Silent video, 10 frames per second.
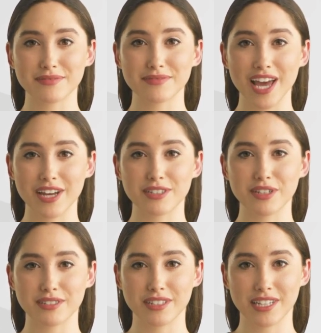
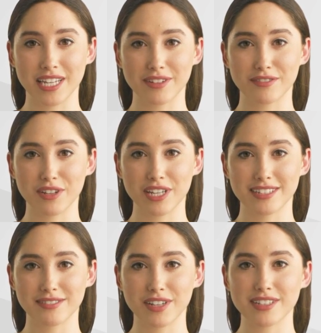Factors that
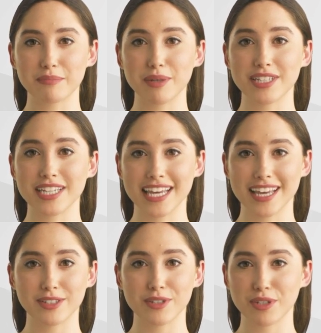influence feasibility
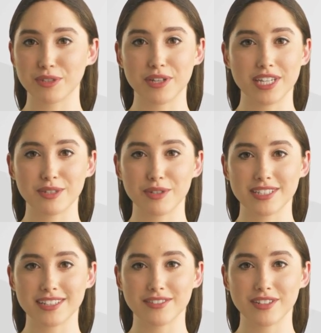include
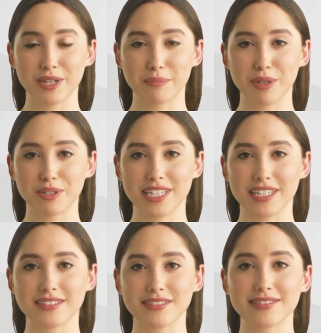resources
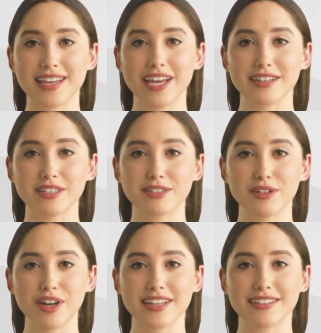availability, time
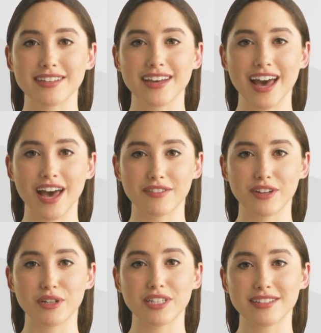constraints,
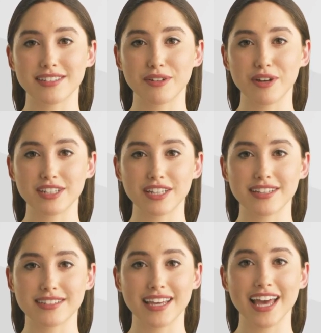ethical
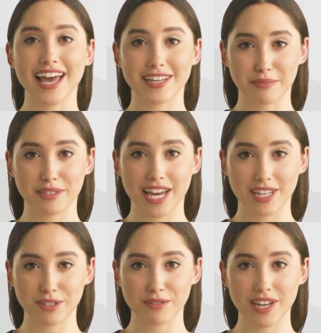considerations, and
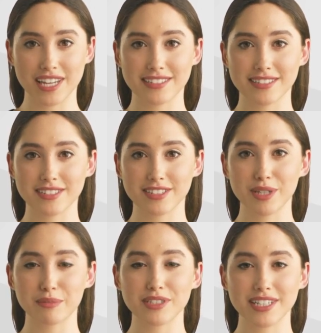potential risks
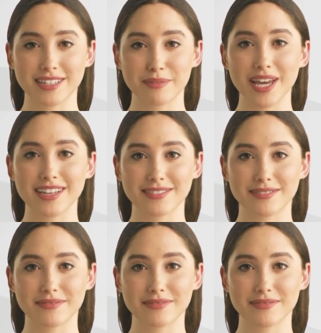to participants.